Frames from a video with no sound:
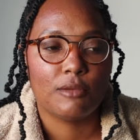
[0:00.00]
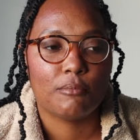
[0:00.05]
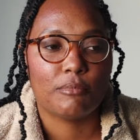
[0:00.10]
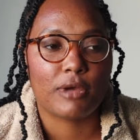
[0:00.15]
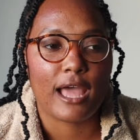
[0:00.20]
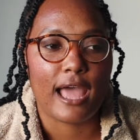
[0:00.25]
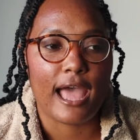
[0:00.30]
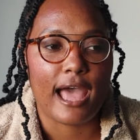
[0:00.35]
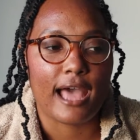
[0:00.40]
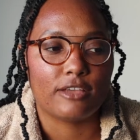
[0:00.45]

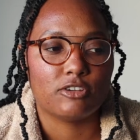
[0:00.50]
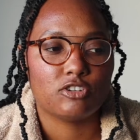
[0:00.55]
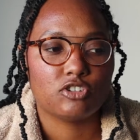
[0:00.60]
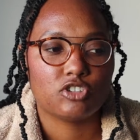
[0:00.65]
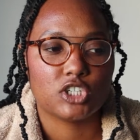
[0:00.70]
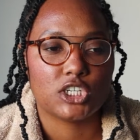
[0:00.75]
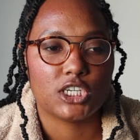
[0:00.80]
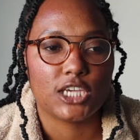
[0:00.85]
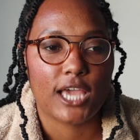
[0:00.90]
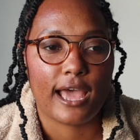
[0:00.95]
But as
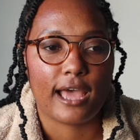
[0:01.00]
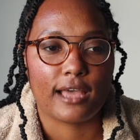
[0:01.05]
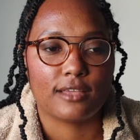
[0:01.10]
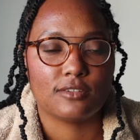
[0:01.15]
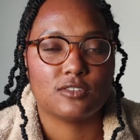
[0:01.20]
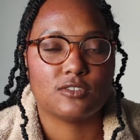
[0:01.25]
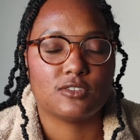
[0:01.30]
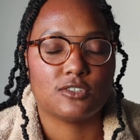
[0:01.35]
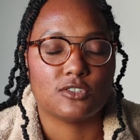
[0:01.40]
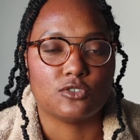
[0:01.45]
she
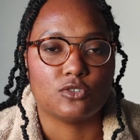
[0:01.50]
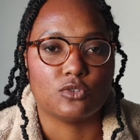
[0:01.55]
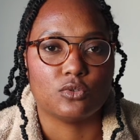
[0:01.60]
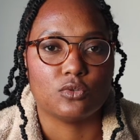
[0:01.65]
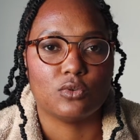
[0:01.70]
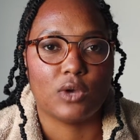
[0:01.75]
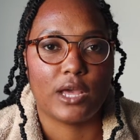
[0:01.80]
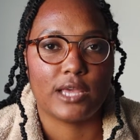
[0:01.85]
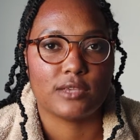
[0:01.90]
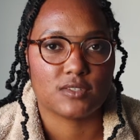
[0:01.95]
has
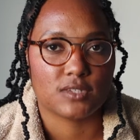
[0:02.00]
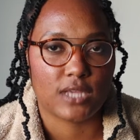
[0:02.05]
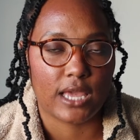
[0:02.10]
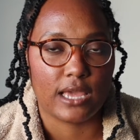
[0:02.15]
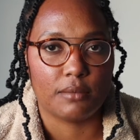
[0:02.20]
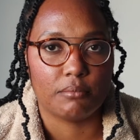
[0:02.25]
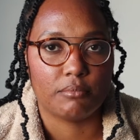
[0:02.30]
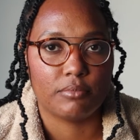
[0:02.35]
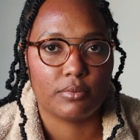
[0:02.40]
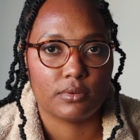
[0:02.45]
to
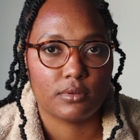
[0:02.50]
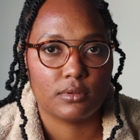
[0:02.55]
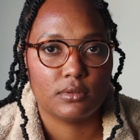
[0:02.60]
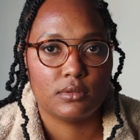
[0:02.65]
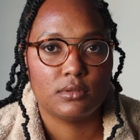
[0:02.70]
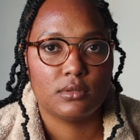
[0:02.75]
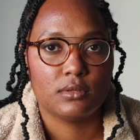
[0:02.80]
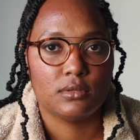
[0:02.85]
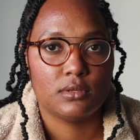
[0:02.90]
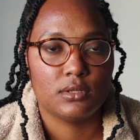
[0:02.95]
escape
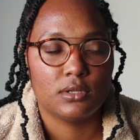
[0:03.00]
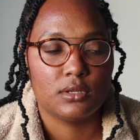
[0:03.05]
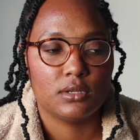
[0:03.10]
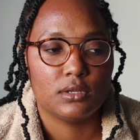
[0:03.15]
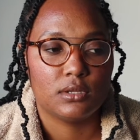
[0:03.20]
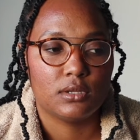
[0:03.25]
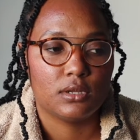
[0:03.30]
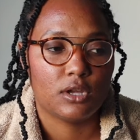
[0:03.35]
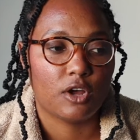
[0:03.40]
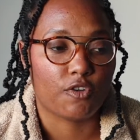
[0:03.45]

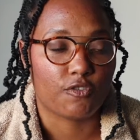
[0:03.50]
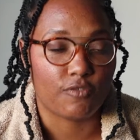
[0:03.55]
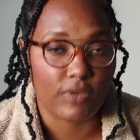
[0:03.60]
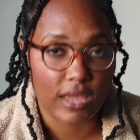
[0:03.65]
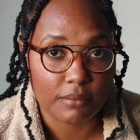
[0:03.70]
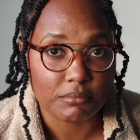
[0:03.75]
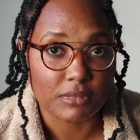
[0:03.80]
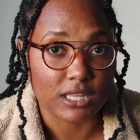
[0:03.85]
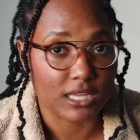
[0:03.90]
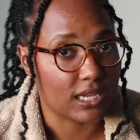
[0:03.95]
her
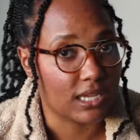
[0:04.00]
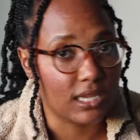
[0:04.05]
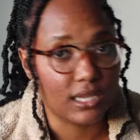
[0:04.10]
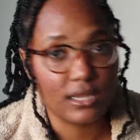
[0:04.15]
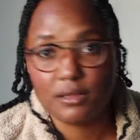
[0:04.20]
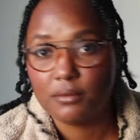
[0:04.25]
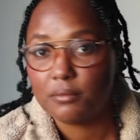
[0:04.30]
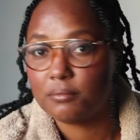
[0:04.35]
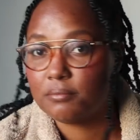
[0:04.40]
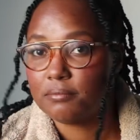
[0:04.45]

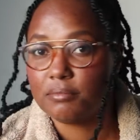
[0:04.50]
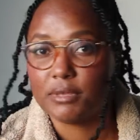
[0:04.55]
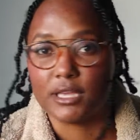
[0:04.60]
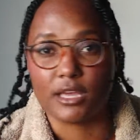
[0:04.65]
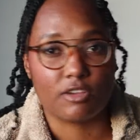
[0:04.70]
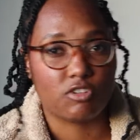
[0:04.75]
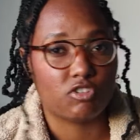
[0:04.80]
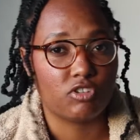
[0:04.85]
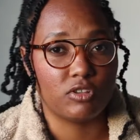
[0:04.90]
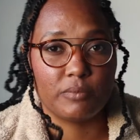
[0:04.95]
family
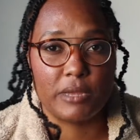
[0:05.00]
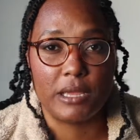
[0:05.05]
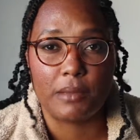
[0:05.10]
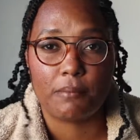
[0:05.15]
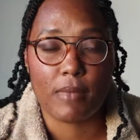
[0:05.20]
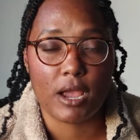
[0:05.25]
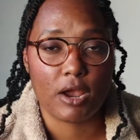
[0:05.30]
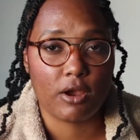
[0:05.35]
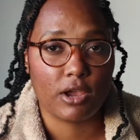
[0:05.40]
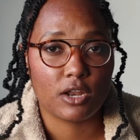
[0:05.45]
because she's
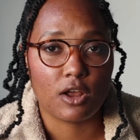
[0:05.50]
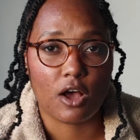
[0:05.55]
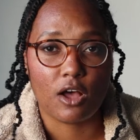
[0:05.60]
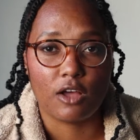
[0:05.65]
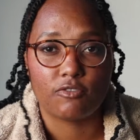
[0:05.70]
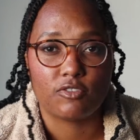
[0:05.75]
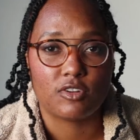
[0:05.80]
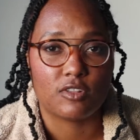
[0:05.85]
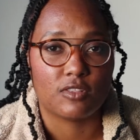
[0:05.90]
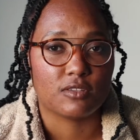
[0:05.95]
being married
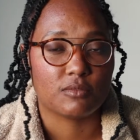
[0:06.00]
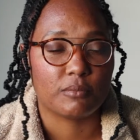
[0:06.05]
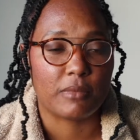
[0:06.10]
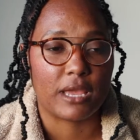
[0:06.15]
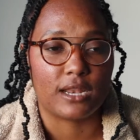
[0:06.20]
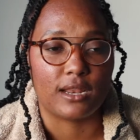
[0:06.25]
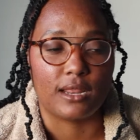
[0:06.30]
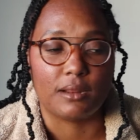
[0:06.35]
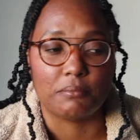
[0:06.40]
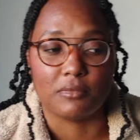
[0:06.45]
off to this
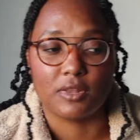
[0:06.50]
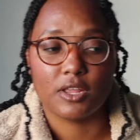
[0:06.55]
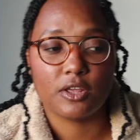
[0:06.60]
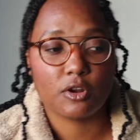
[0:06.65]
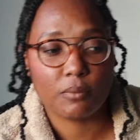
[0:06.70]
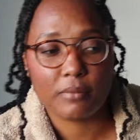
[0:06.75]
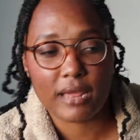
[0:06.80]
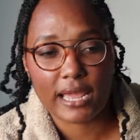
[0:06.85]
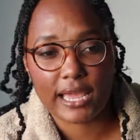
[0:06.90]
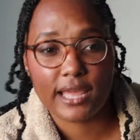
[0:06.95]
man named
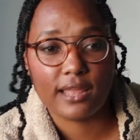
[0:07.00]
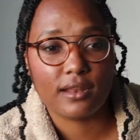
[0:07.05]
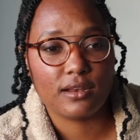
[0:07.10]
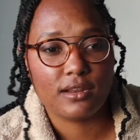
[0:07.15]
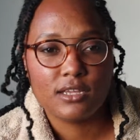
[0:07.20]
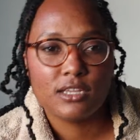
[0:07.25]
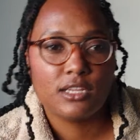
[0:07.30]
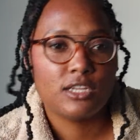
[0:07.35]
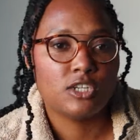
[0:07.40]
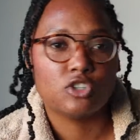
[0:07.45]
Little
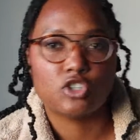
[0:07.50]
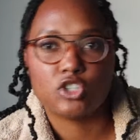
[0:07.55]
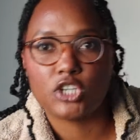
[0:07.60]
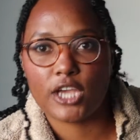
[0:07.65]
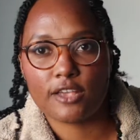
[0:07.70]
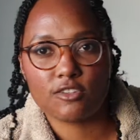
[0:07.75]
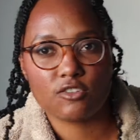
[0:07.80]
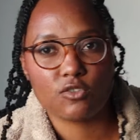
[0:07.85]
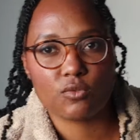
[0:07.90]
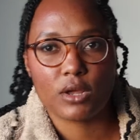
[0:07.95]
Man, she
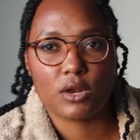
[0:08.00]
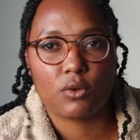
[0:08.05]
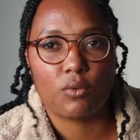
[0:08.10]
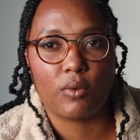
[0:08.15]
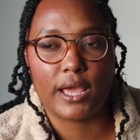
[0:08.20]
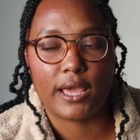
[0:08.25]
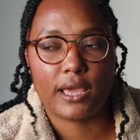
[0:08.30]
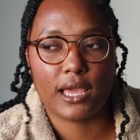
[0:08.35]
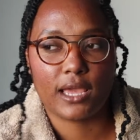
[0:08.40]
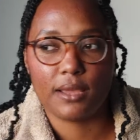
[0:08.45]
has to run
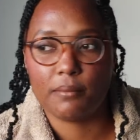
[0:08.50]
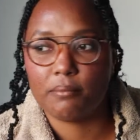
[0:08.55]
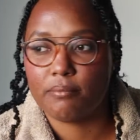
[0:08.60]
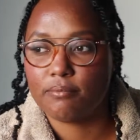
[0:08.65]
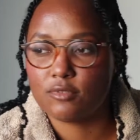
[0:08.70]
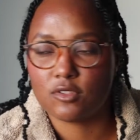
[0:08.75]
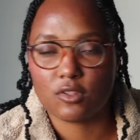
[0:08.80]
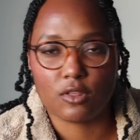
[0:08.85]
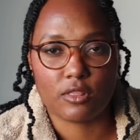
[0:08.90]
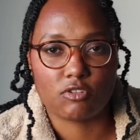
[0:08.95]
away
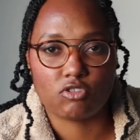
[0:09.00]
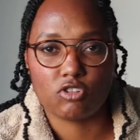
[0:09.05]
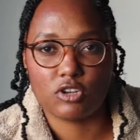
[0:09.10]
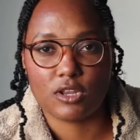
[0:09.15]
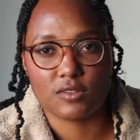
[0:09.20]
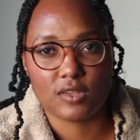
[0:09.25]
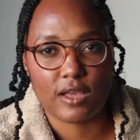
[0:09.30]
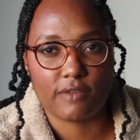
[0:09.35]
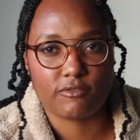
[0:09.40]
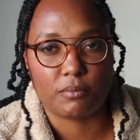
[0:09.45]
so that she
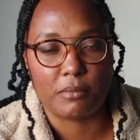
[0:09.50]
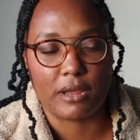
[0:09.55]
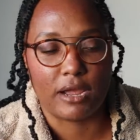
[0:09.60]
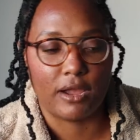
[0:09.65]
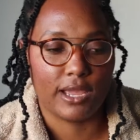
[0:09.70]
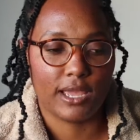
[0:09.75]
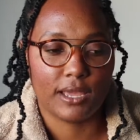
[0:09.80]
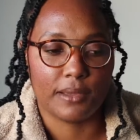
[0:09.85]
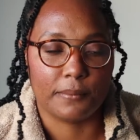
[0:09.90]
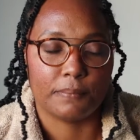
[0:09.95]
doesn't have to
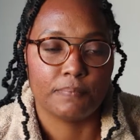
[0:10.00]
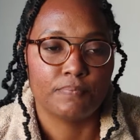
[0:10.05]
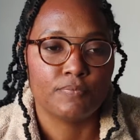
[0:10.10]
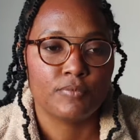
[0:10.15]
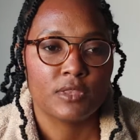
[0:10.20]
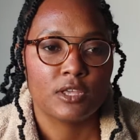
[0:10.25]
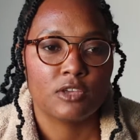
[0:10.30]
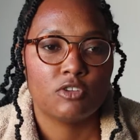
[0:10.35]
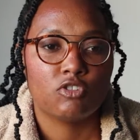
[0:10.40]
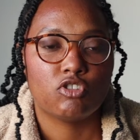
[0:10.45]
marry him.
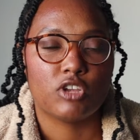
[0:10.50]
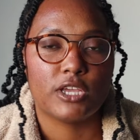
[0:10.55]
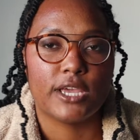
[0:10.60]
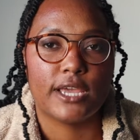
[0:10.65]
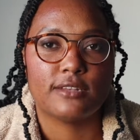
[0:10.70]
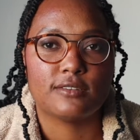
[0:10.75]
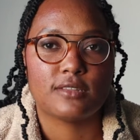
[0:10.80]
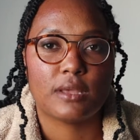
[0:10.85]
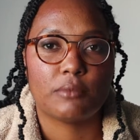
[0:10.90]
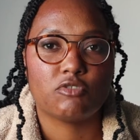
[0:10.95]
She
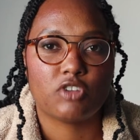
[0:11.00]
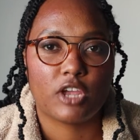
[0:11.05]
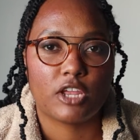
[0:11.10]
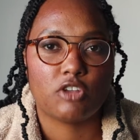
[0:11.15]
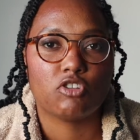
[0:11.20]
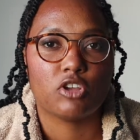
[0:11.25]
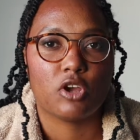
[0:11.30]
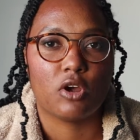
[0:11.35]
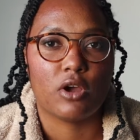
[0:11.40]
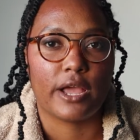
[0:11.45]
ends up
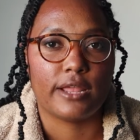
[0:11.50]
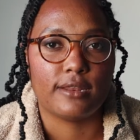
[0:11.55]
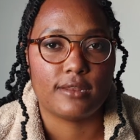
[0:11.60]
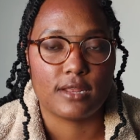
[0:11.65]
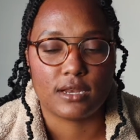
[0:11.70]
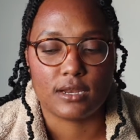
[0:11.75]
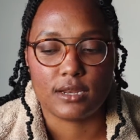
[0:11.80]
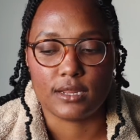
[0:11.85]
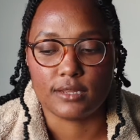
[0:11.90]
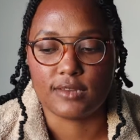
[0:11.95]
changing her
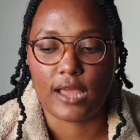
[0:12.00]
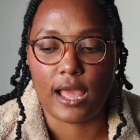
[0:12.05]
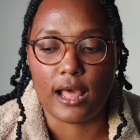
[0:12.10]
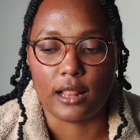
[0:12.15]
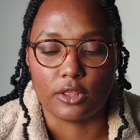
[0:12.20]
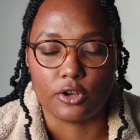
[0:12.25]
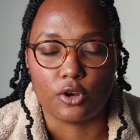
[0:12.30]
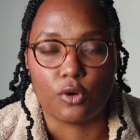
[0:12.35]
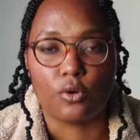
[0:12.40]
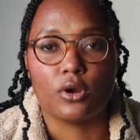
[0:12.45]
identity to
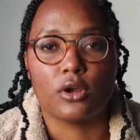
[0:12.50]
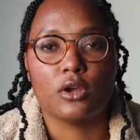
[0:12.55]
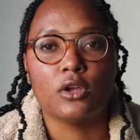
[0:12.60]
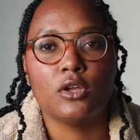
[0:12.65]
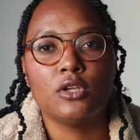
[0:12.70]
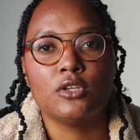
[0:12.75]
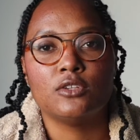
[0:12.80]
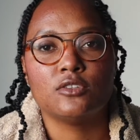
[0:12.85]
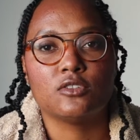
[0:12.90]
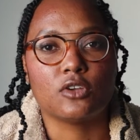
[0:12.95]
Eleanor.
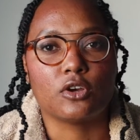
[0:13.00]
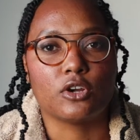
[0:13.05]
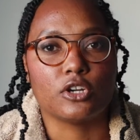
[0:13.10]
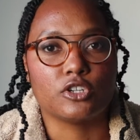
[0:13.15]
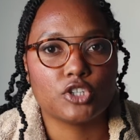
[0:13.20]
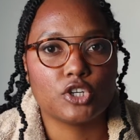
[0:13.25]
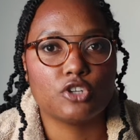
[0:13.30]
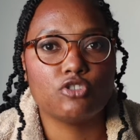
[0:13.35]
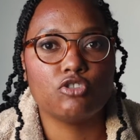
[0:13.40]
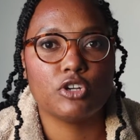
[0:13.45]
So her
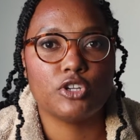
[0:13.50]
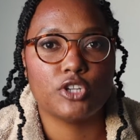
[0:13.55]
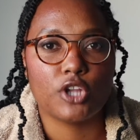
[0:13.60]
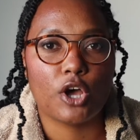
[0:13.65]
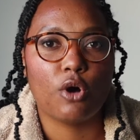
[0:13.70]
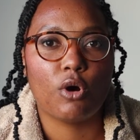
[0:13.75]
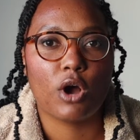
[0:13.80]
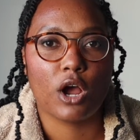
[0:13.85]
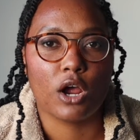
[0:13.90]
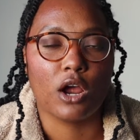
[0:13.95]
children
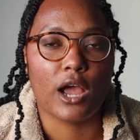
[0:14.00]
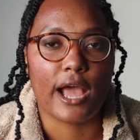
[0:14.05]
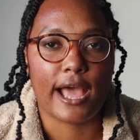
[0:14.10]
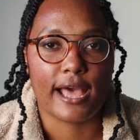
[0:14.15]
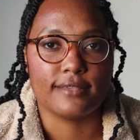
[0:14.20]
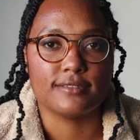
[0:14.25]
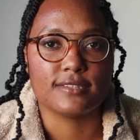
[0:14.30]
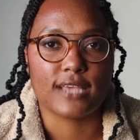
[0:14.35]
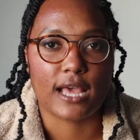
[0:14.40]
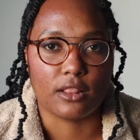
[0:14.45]
know her
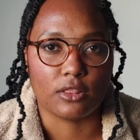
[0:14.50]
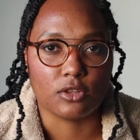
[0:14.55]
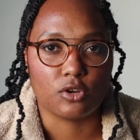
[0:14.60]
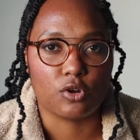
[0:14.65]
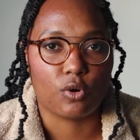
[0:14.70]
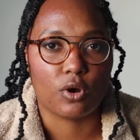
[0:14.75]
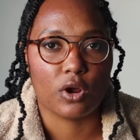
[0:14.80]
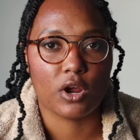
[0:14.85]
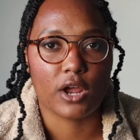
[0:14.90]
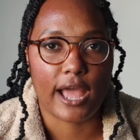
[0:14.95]
as
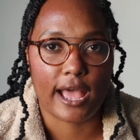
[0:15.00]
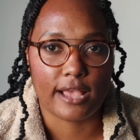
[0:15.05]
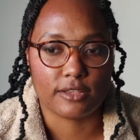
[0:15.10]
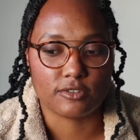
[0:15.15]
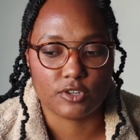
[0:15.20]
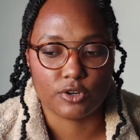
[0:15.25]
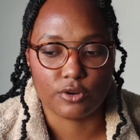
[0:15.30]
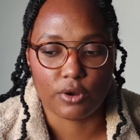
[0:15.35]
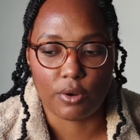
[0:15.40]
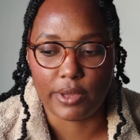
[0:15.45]
Eleanor
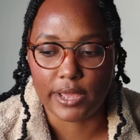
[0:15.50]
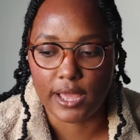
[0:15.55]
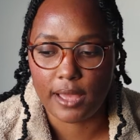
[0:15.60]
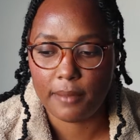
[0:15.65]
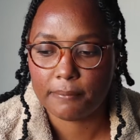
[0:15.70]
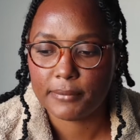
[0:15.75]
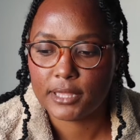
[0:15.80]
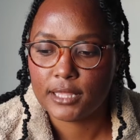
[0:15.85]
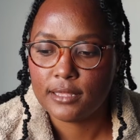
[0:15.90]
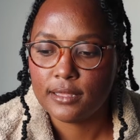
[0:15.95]
as they're growing
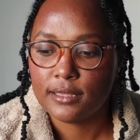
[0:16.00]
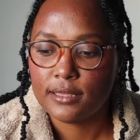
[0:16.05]
up.